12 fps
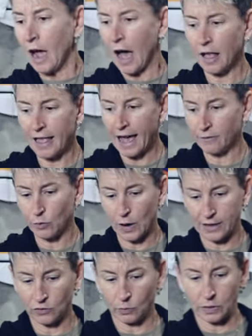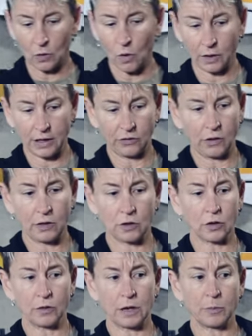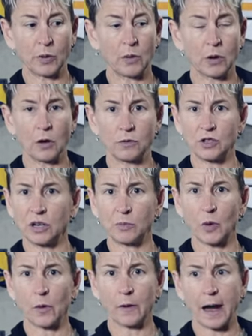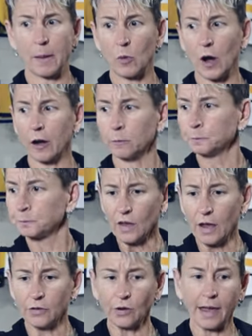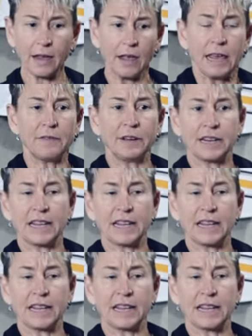I'll have ones with Goalies in the Turning Pro coaching program where it's like, even